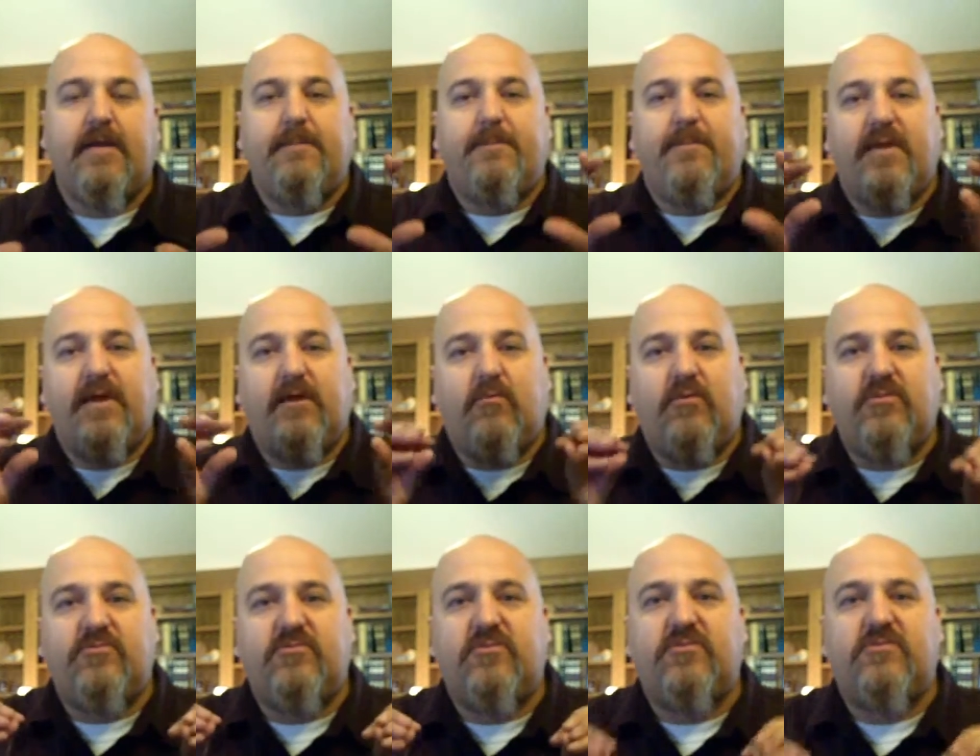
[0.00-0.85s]
But I
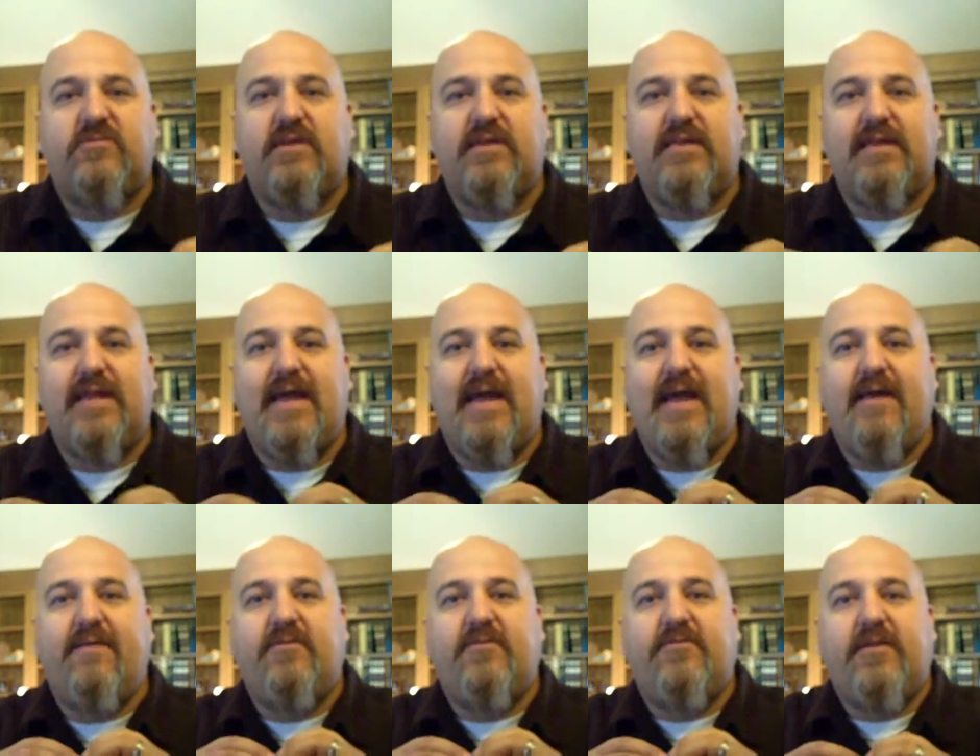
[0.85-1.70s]
want you to see that
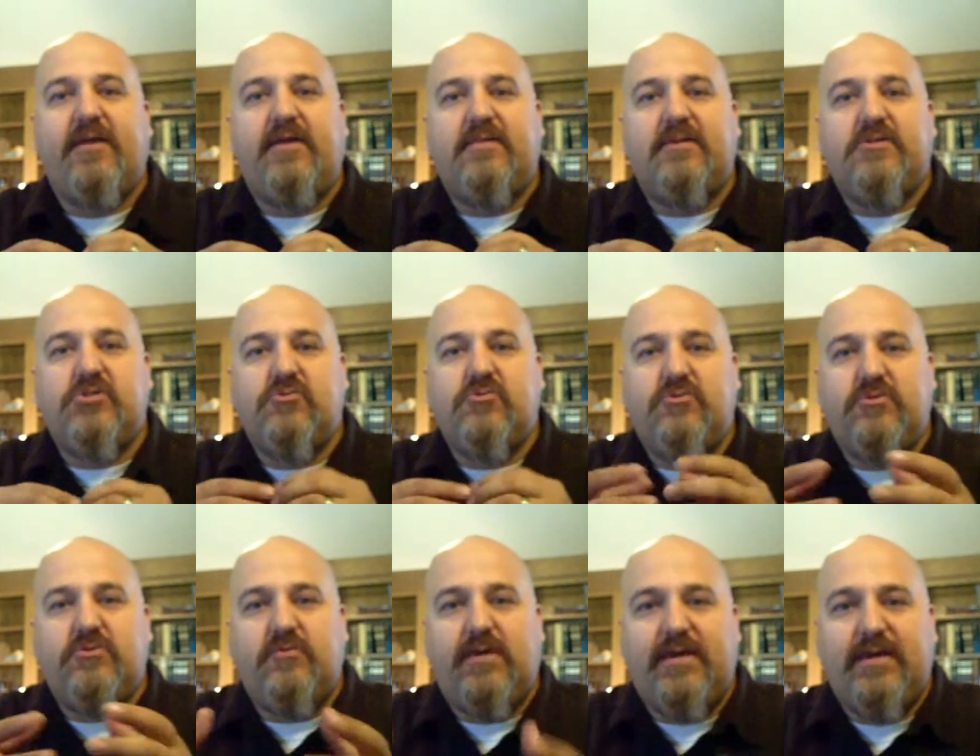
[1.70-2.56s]
everything that you
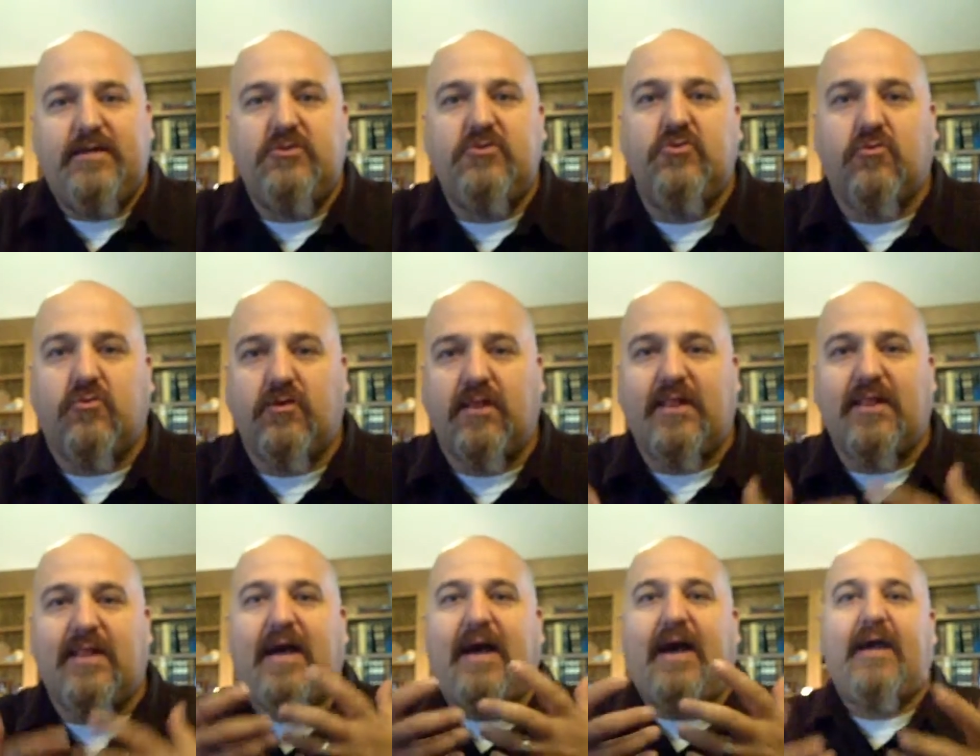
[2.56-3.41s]
do in your
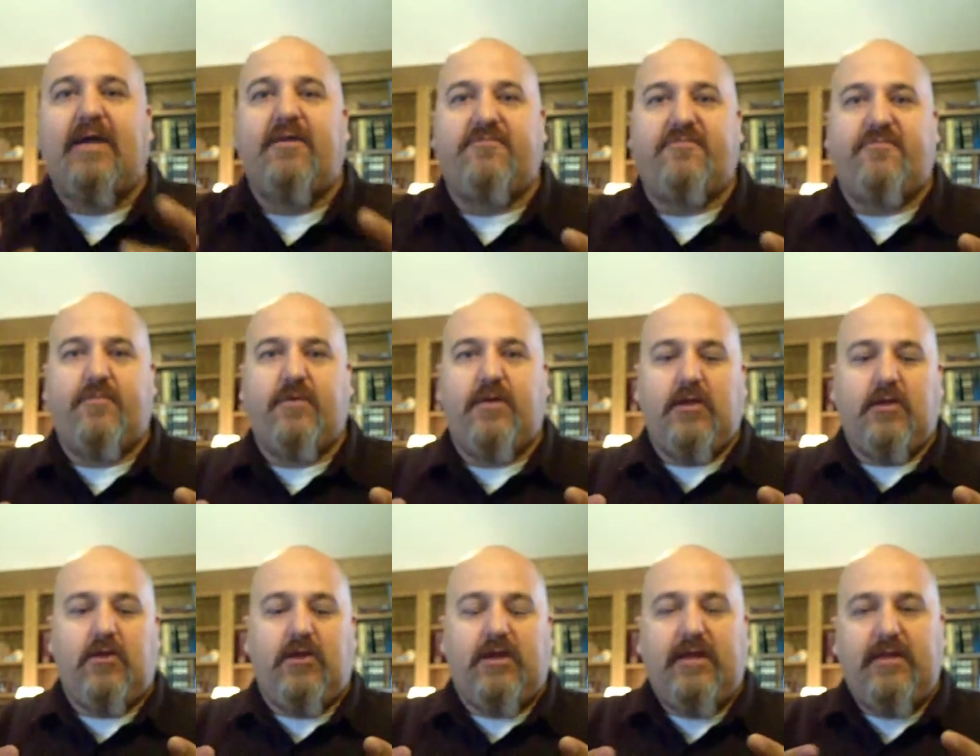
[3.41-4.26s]
life,
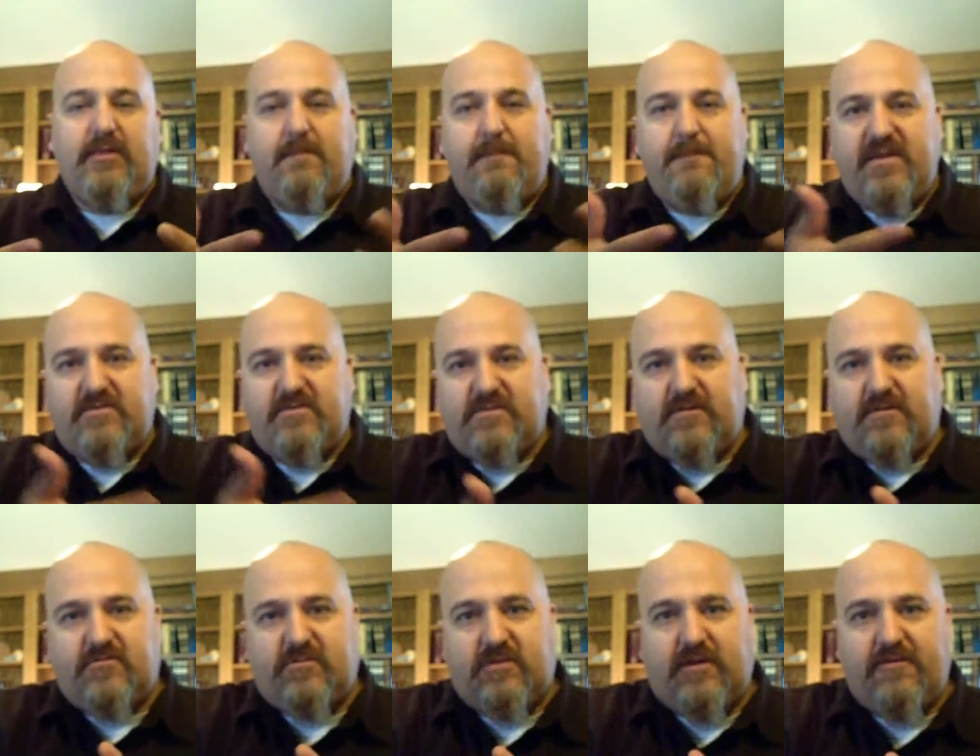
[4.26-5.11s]
in the midst
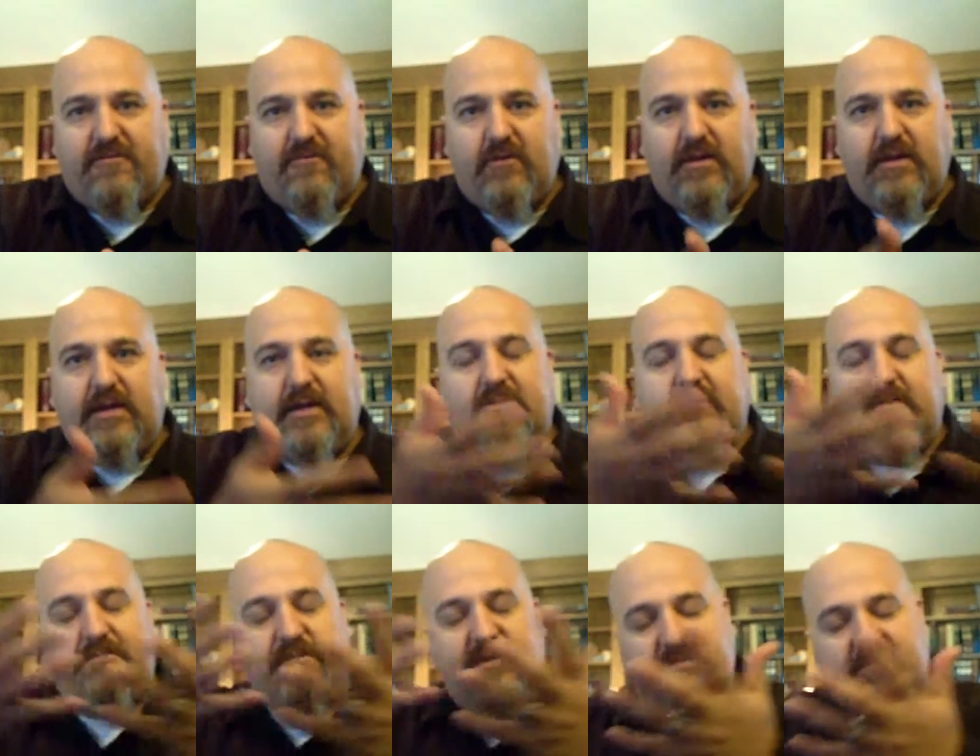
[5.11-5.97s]
of suffering, in
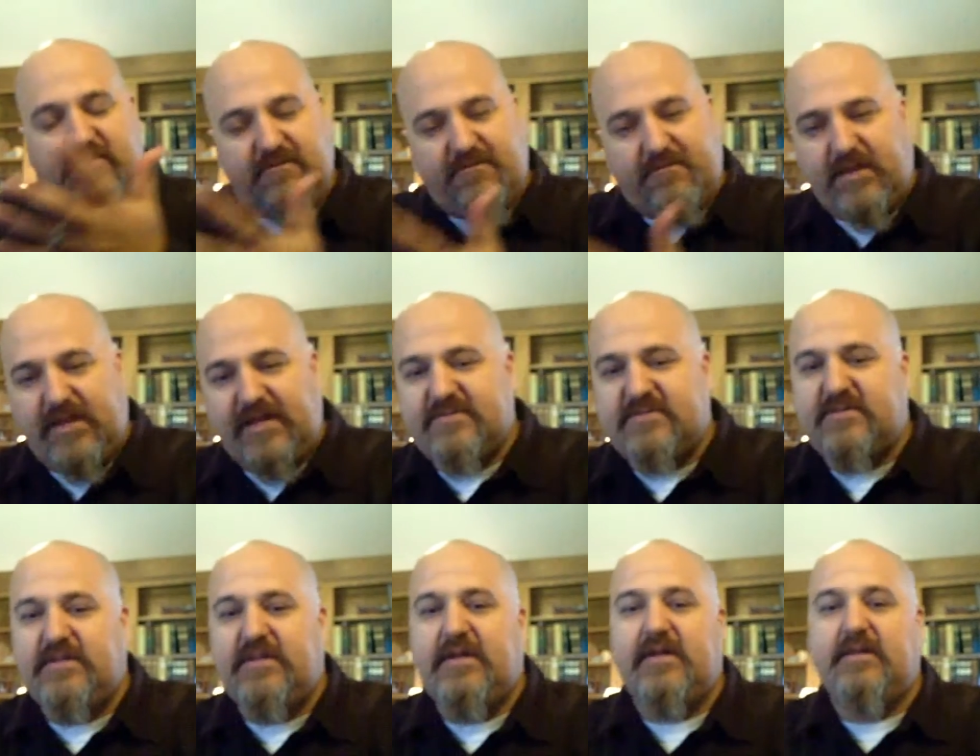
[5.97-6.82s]
the midst of
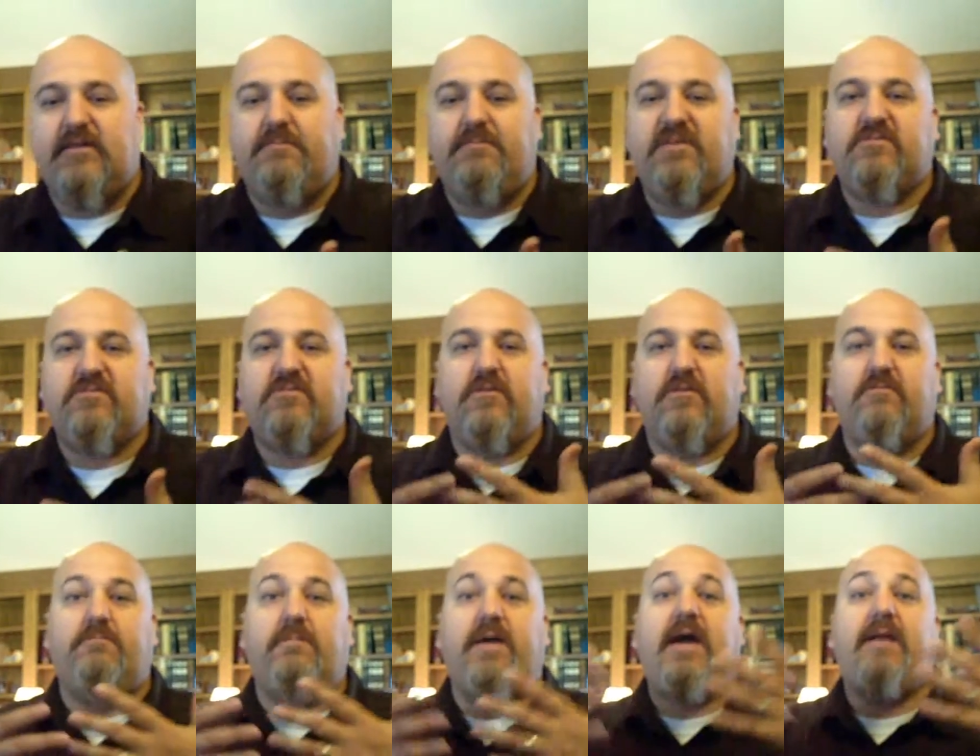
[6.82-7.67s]
blessing, in the midst
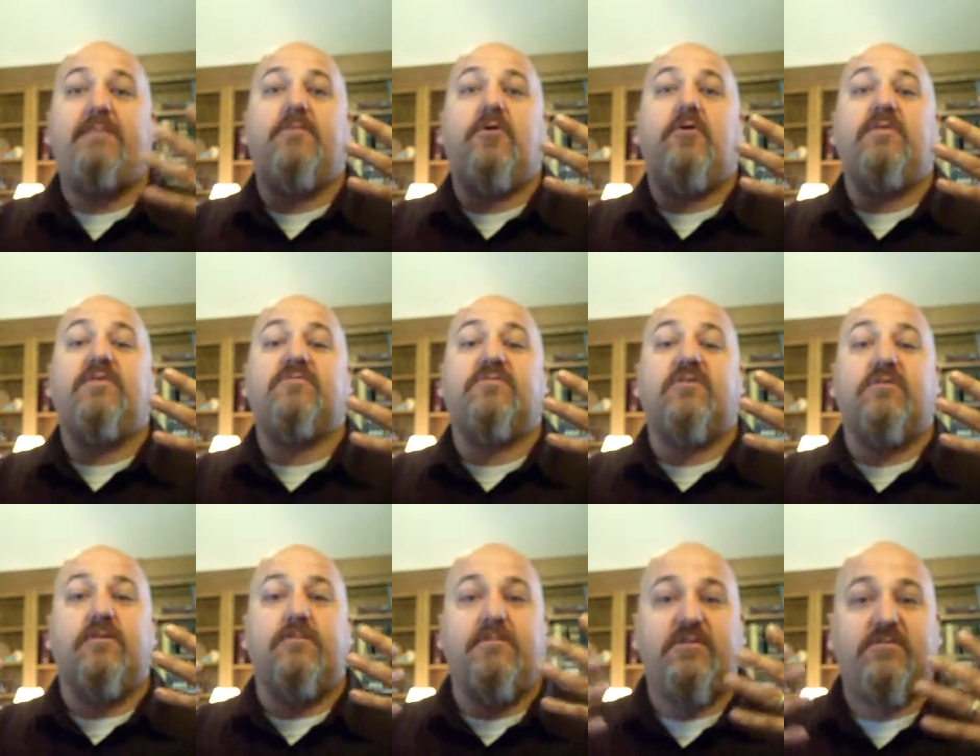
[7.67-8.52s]
of bad moments,
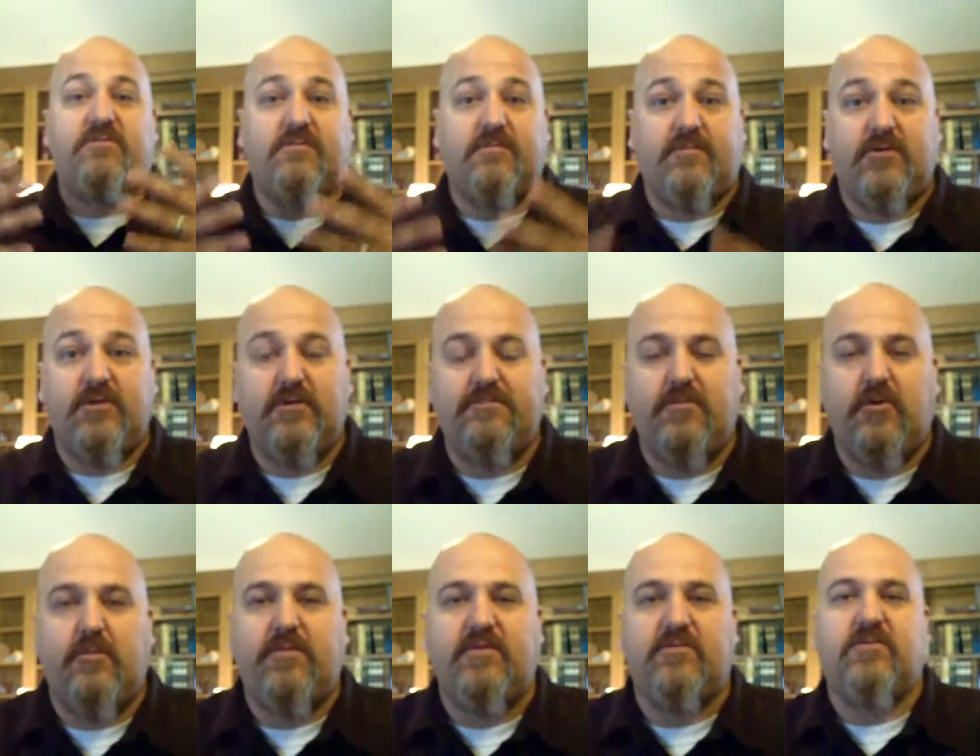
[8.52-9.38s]
in the midst of good
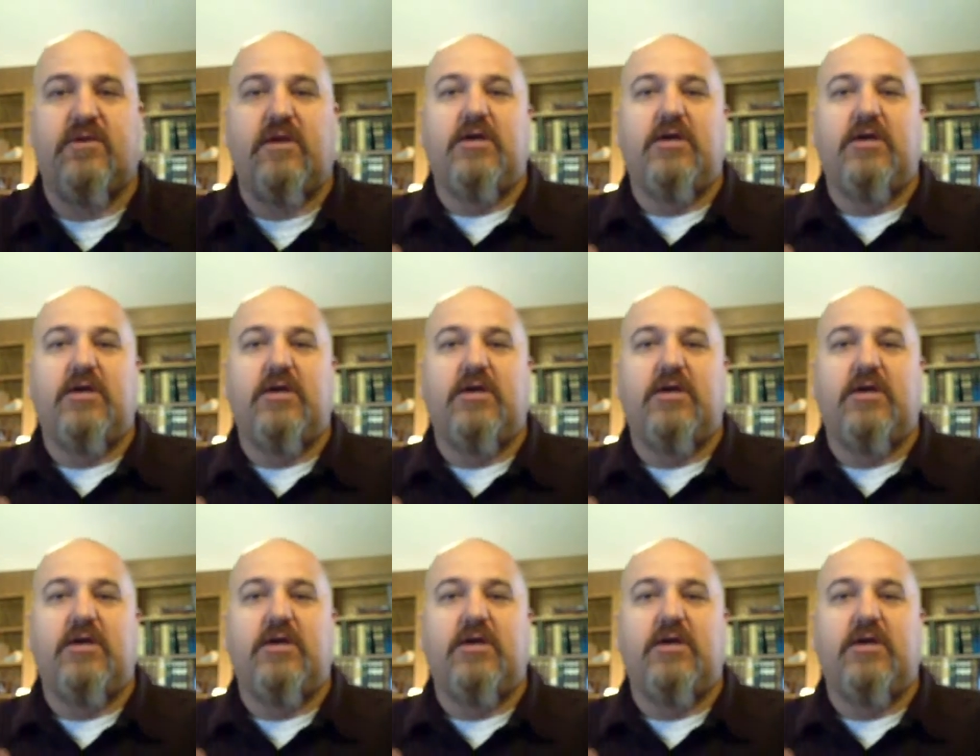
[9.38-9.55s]
moments,